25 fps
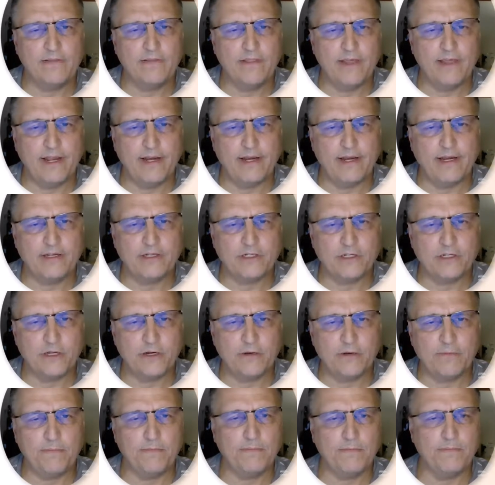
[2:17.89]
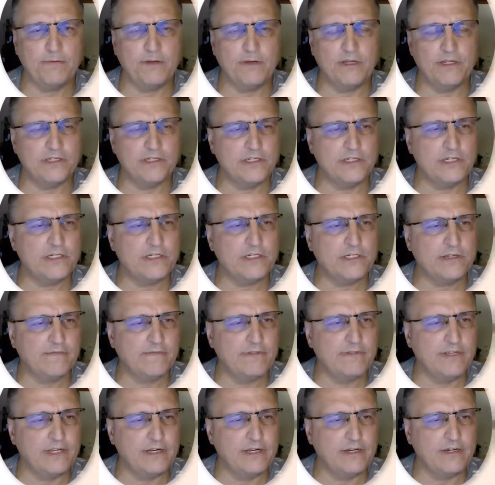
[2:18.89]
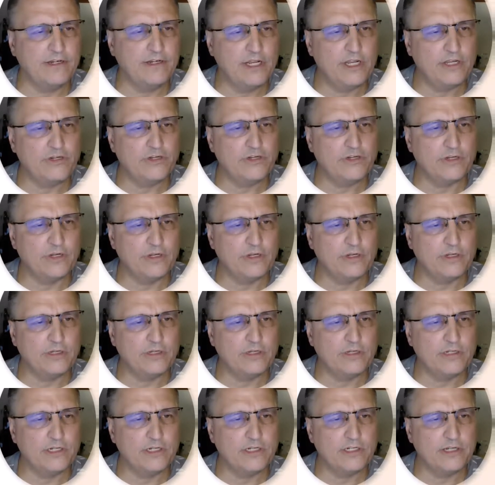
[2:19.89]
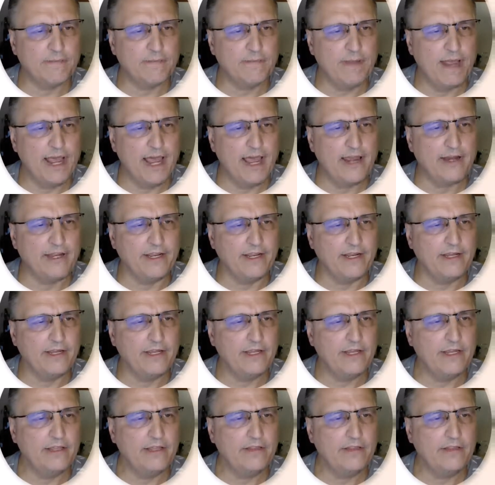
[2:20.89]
that is going to consist of the addition, since I'm adding,